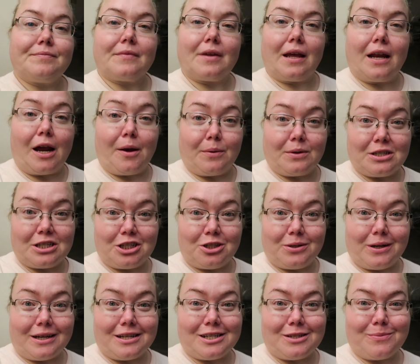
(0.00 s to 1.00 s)
And I will see you
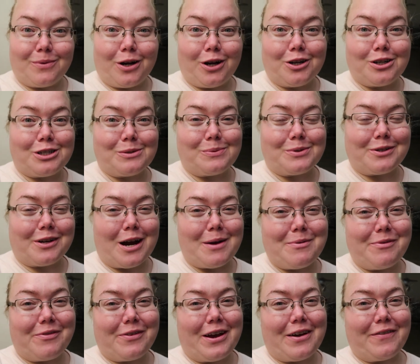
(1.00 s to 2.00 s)
guys tomorrow. Subscribe
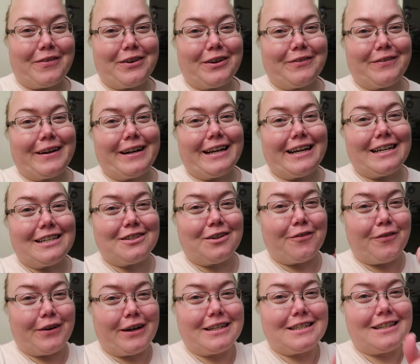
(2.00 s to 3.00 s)
if you haven't already. Don't
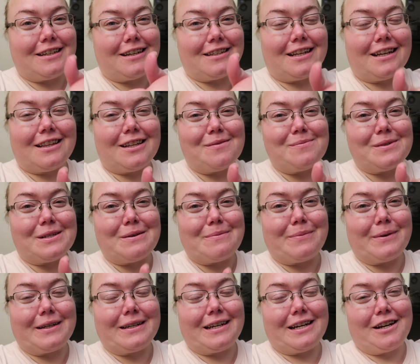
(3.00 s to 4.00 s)
forget to click that thumbs up
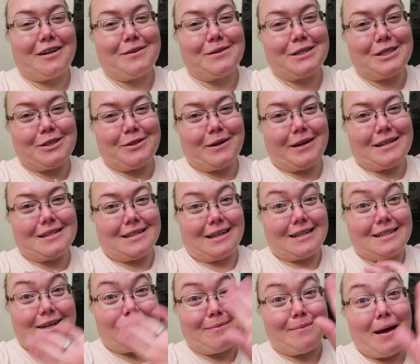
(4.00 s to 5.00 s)
button and I'll see you guys
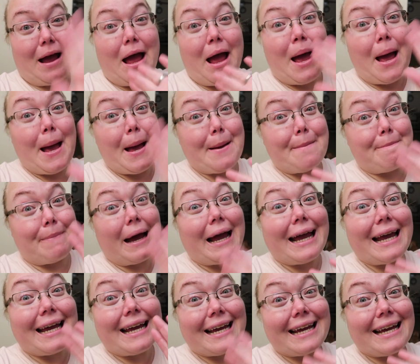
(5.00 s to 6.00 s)
next time.
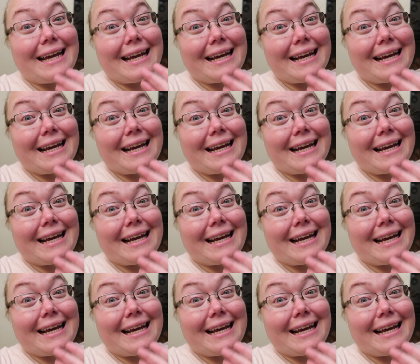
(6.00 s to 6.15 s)
Bye.